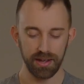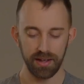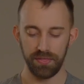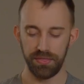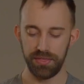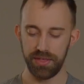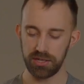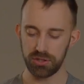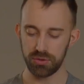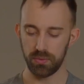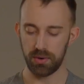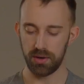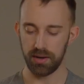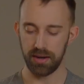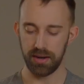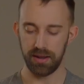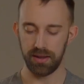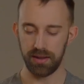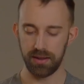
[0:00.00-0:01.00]
this
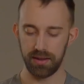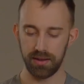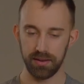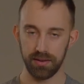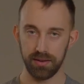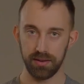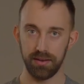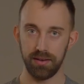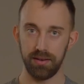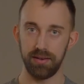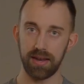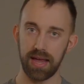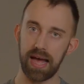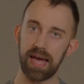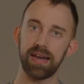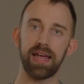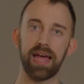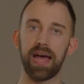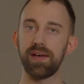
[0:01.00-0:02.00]
one,
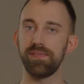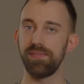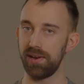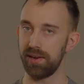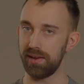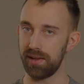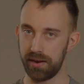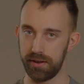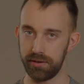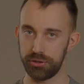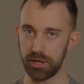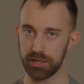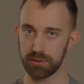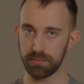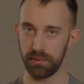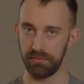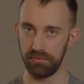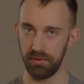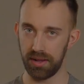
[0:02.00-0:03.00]
not having an
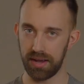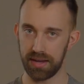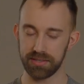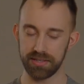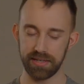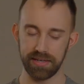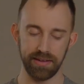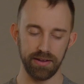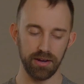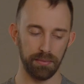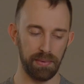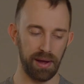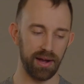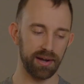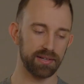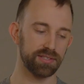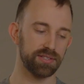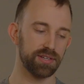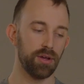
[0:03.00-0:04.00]
adjustable velocity
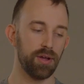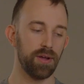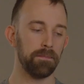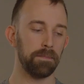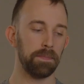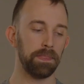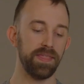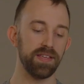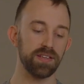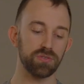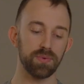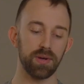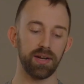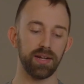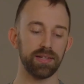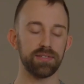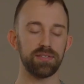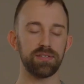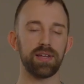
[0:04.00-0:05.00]
gearbox, this one
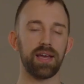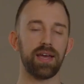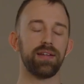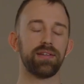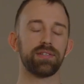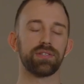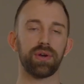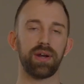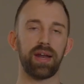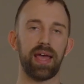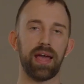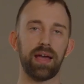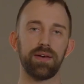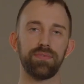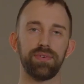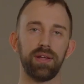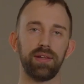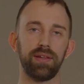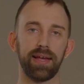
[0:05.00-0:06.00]
instead is going to
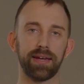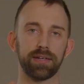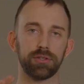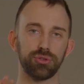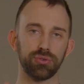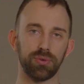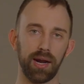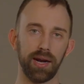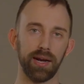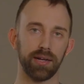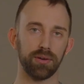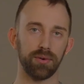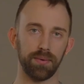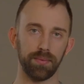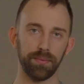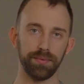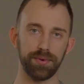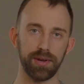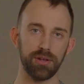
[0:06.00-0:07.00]
have electronic
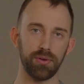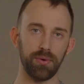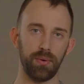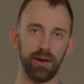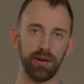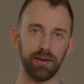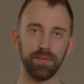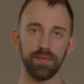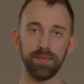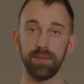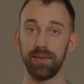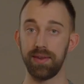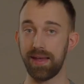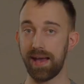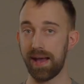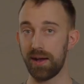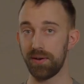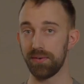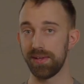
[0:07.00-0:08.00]
recoil.
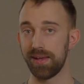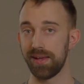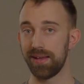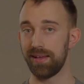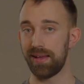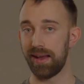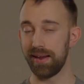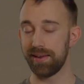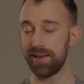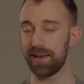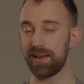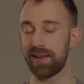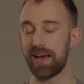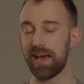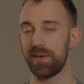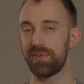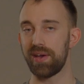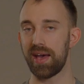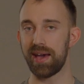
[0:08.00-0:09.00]
Now, again,
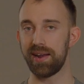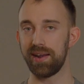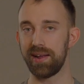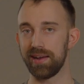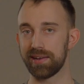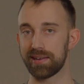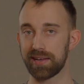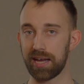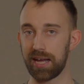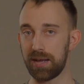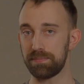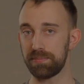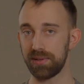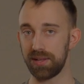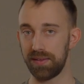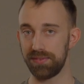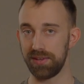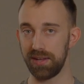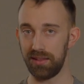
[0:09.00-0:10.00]
I have had a
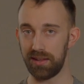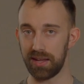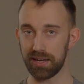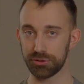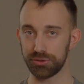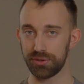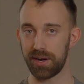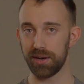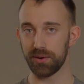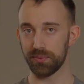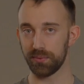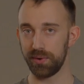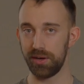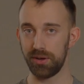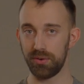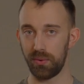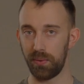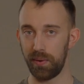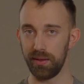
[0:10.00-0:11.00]
couple of the electronic
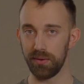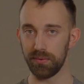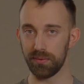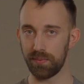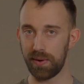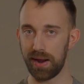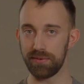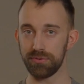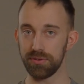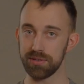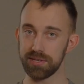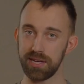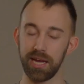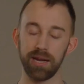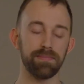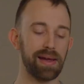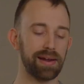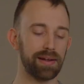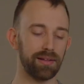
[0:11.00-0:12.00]
recoil rifles
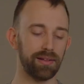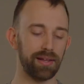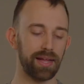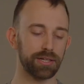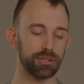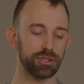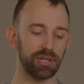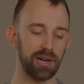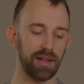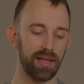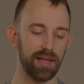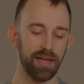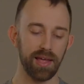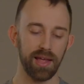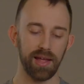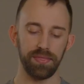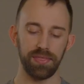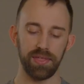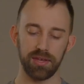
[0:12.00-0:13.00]
in my collection.
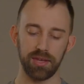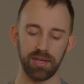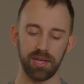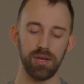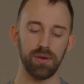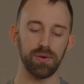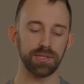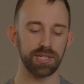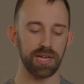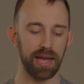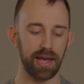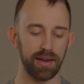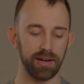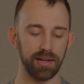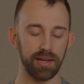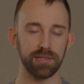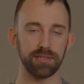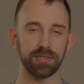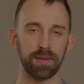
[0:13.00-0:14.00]
The
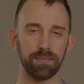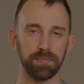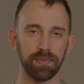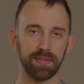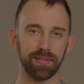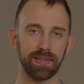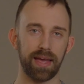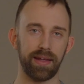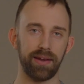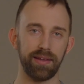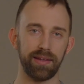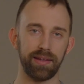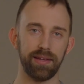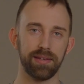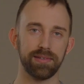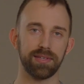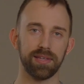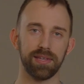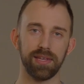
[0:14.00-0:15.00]
Q10 is something that
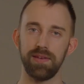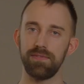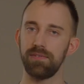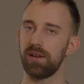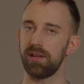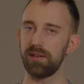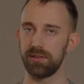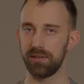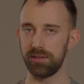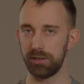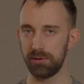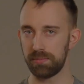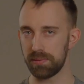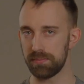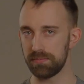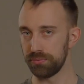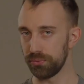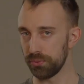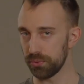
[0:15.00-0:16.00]
is even a little
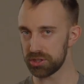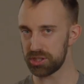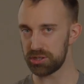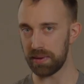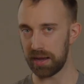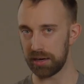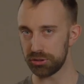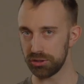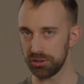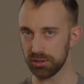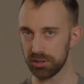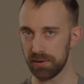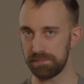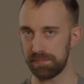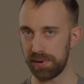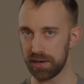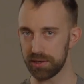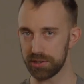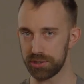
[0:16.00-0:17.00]
bit more special
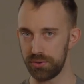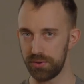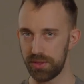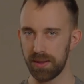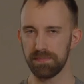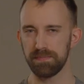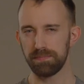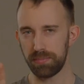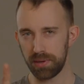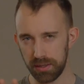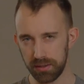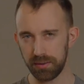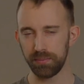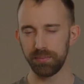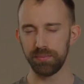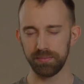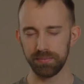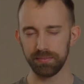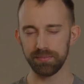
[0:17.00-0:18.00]
compared to them, but
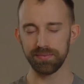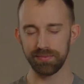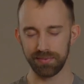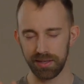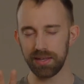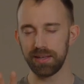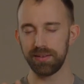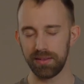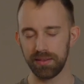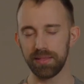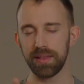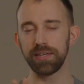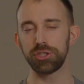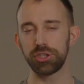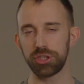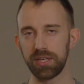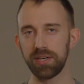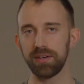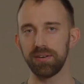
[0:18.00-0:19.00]
they
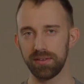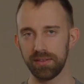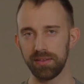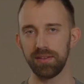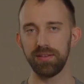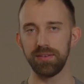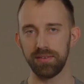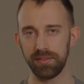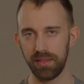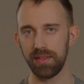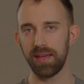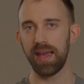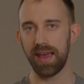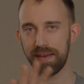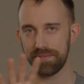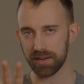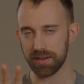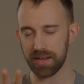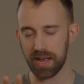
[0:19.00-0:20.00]

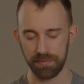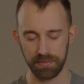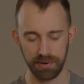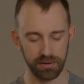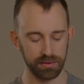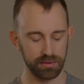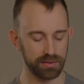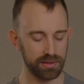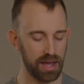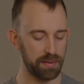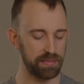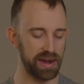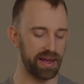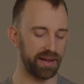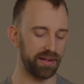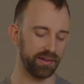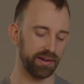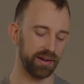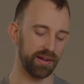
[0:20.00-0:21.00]
have a
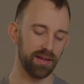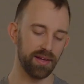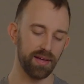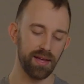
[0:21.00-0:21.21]
commonality.